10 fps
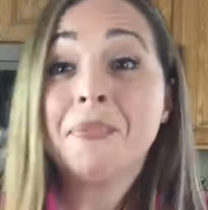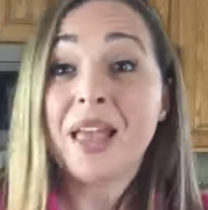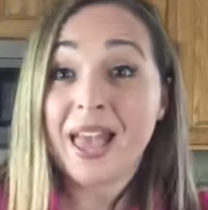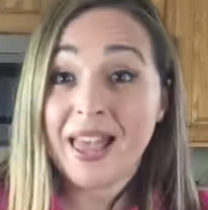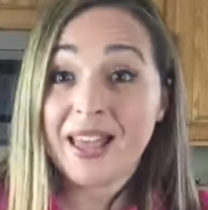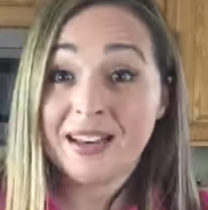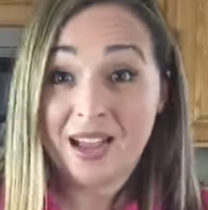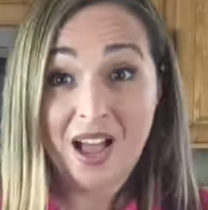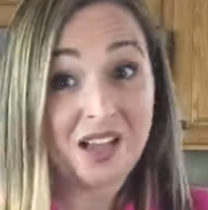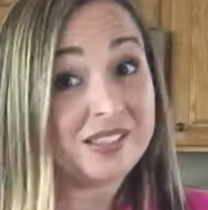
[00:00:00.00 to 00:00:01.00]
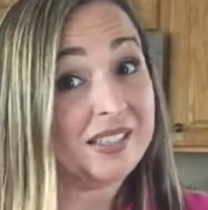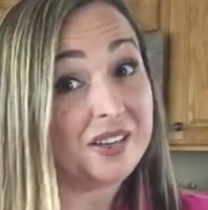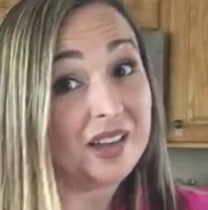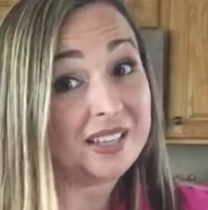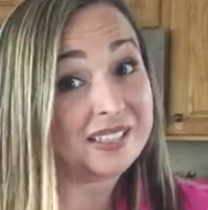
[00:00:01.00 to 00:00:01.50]
and I'll see you
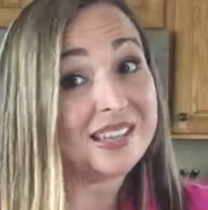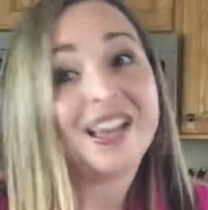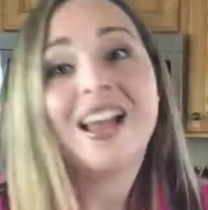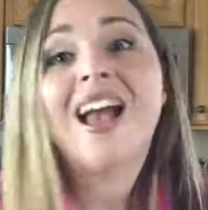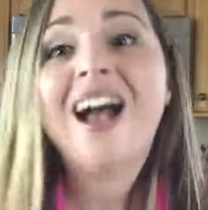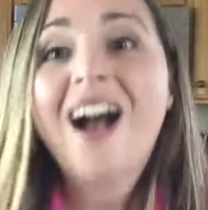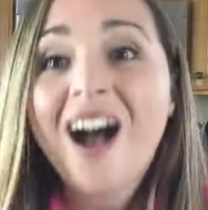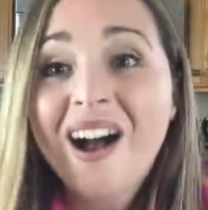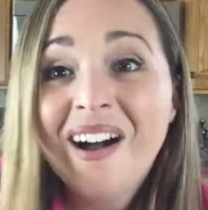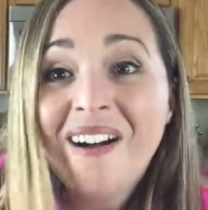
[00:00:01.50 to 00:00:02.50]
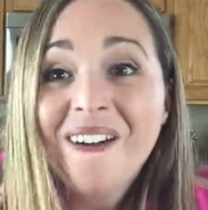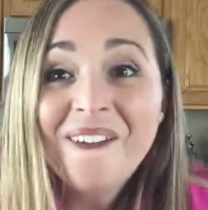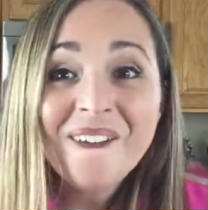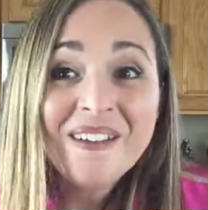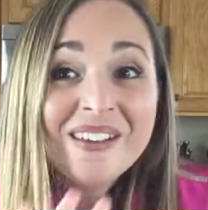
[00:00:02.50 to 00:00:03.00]
guys
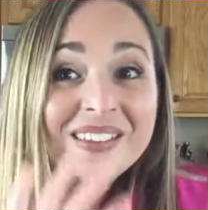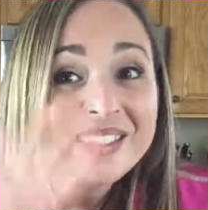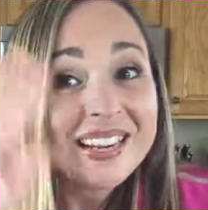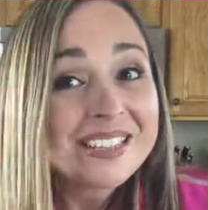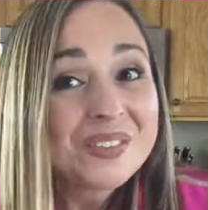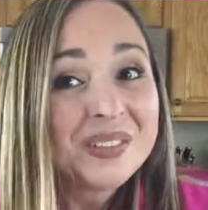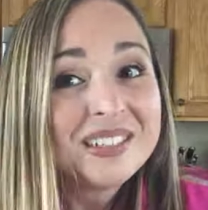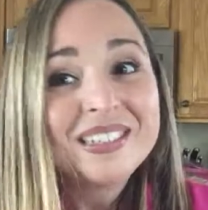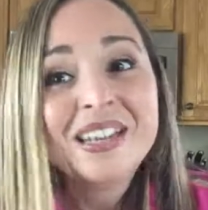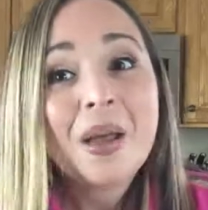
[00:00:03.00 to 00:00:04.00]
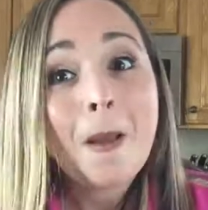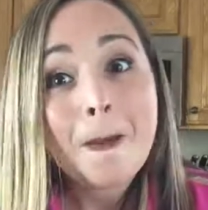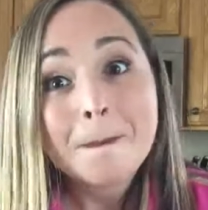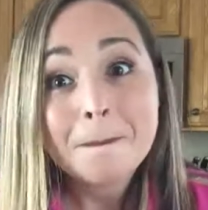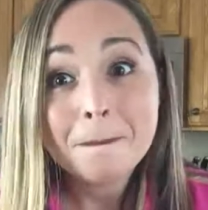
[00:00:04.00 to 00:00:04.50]
on the next one.
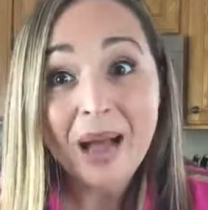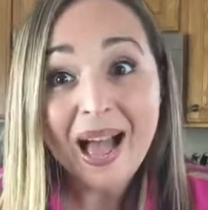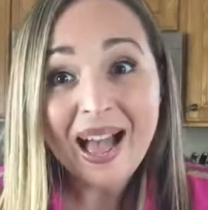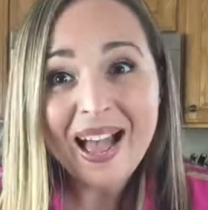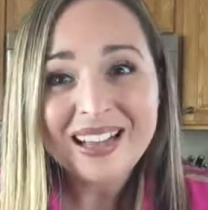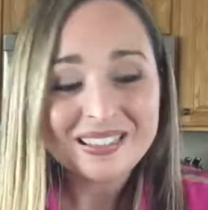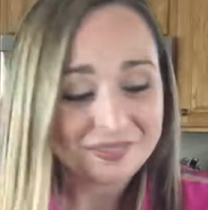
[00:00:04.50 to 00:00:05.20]
Bye.